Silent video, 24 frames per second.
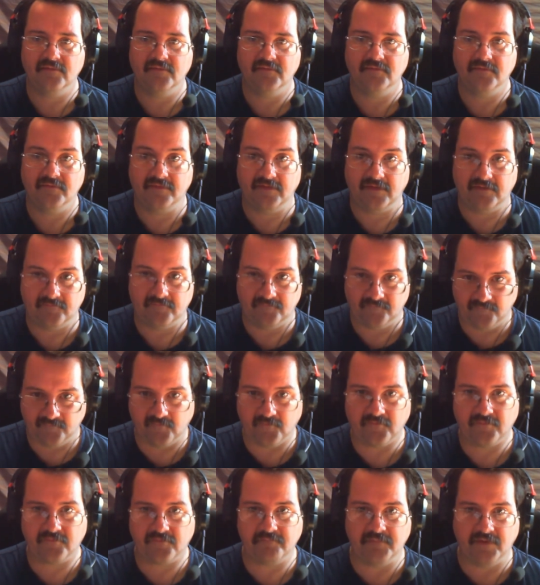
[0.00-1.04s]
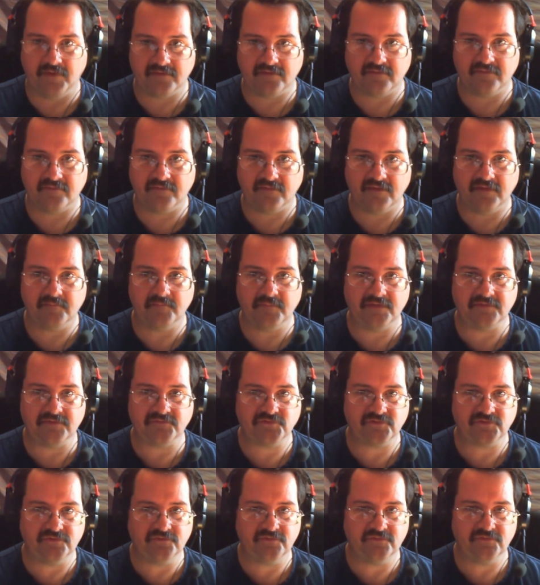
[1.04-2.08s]
that 4th mana that I
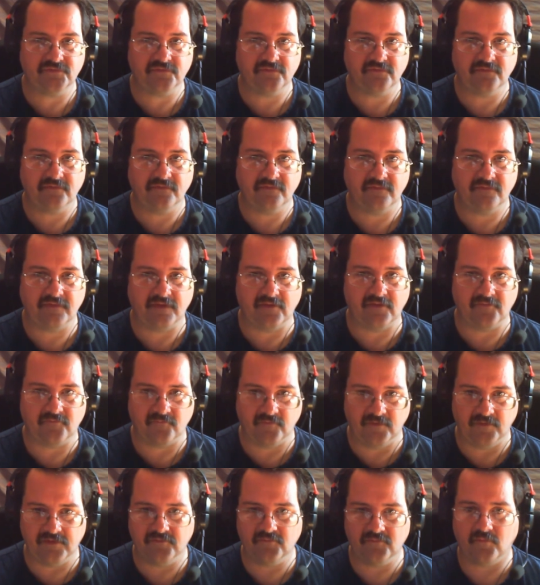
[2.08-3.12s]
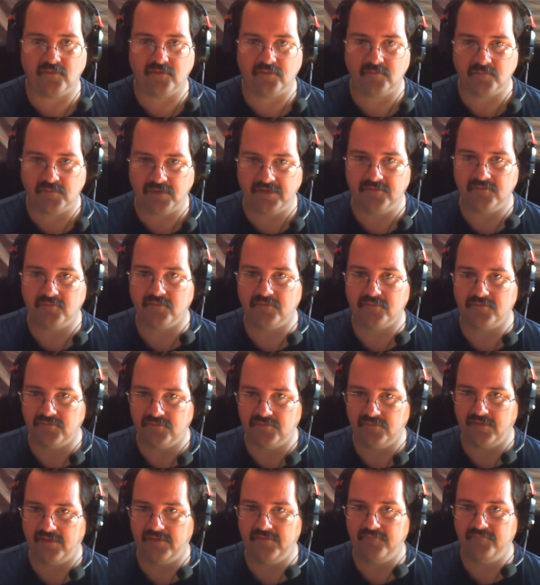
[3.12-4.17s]
mentioned, that green or white or 2
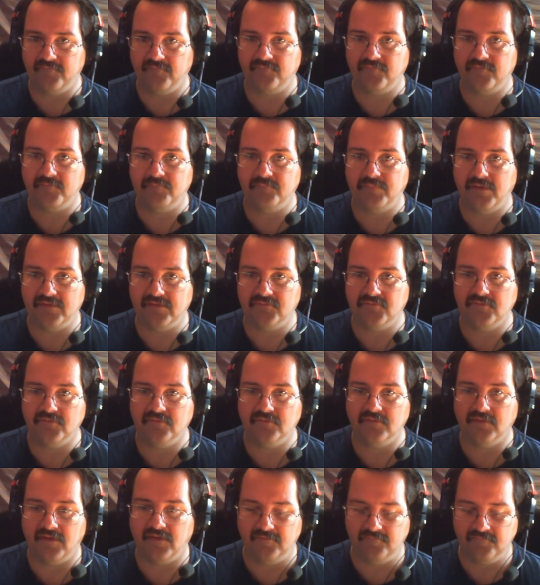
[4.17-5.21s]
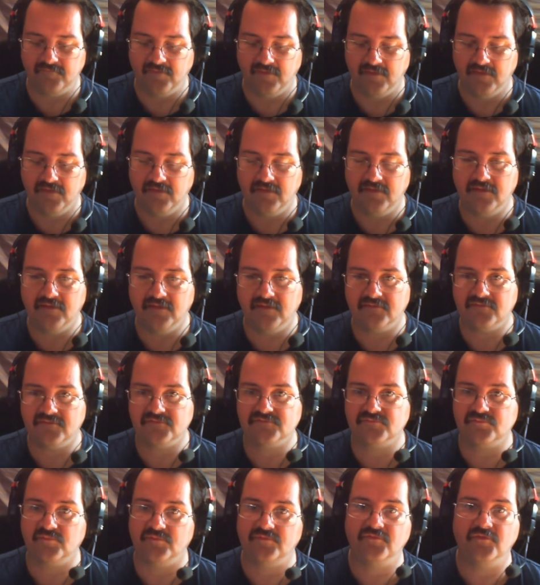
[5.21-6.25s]
life, if you paid 2 life, he
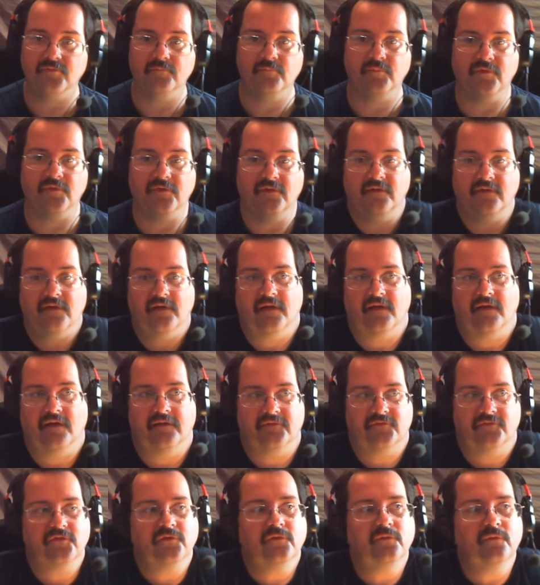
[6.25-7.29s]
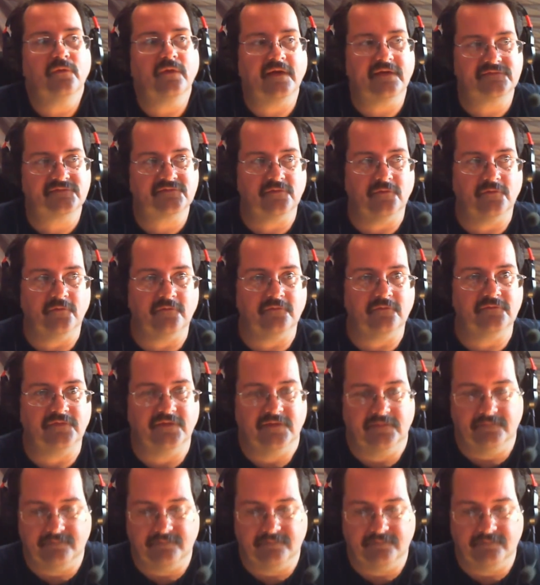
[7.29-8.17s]
enters with 2 less loyalty.